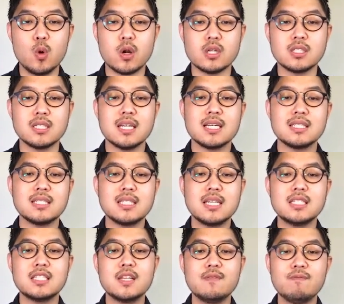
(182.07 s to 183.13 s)
equals
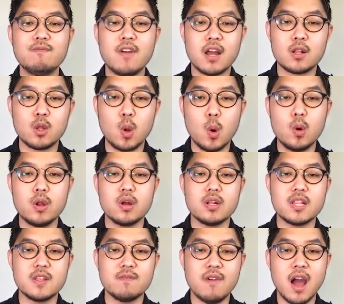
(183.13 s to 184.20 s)
16
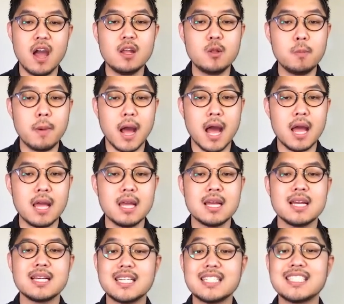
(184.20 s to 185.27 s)
factorial divided by
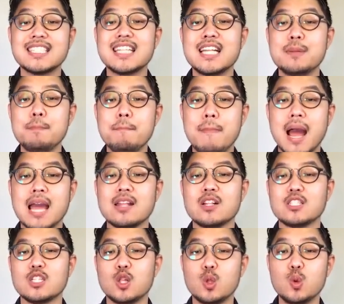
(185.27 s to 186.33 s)
16
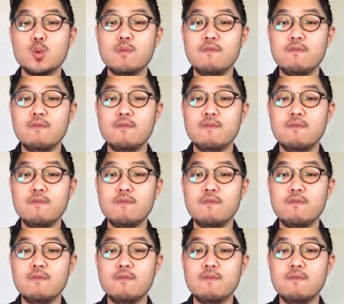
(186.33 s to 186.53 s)
minus 2